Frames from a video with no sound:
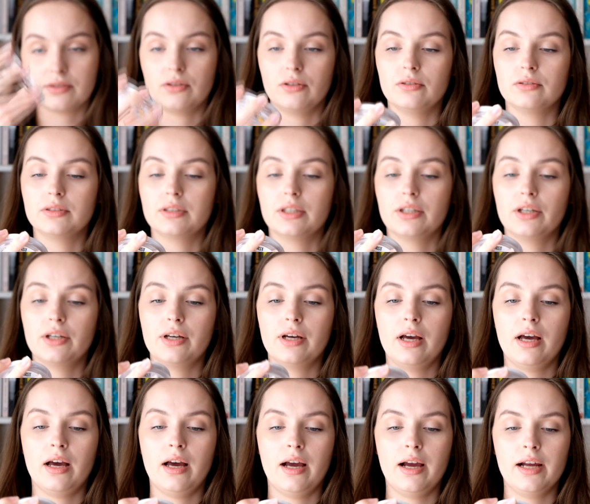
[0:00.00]
called the
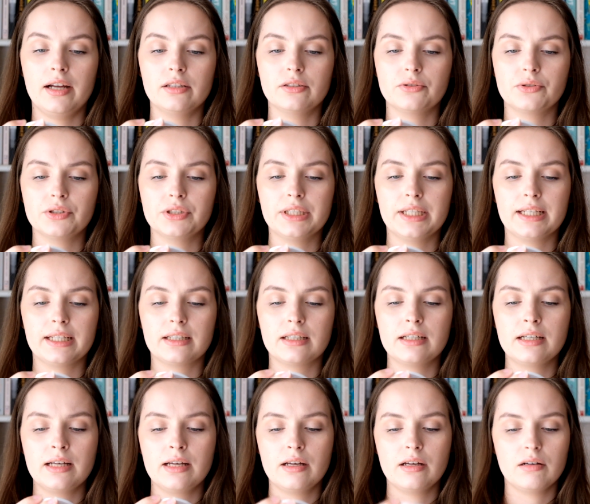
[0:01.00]
Hyaluronic
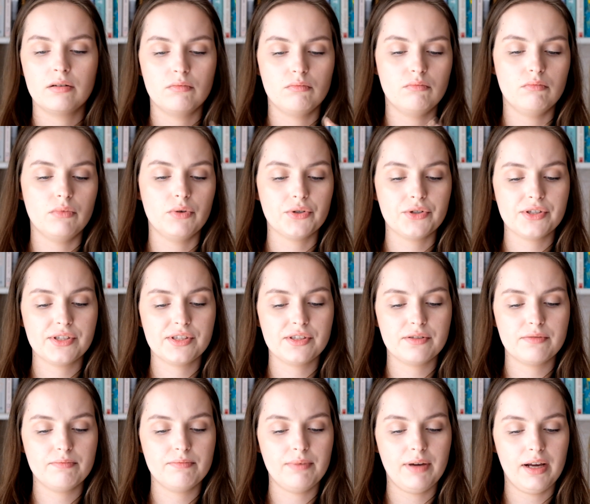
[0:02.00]

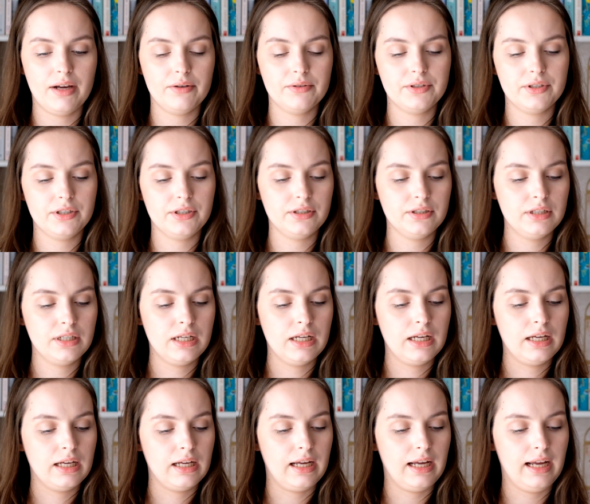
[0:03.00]
Moist Powder.
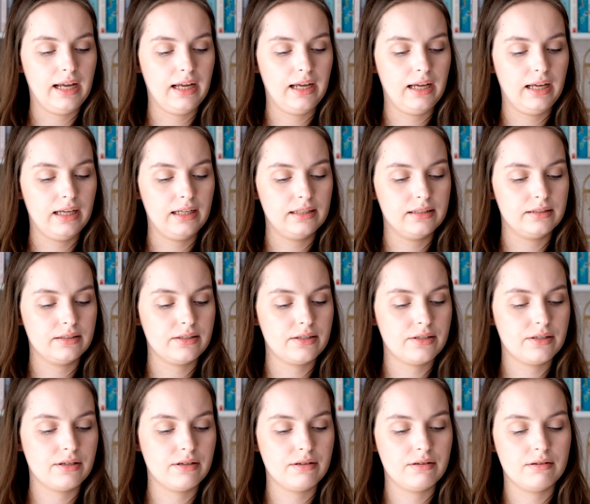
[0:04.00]
And
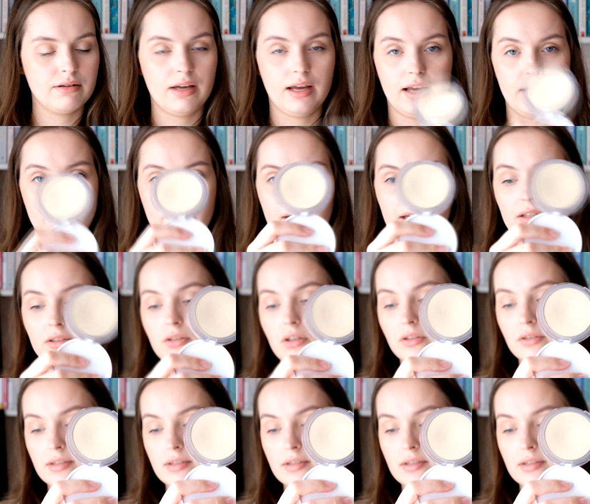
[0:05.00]
my goal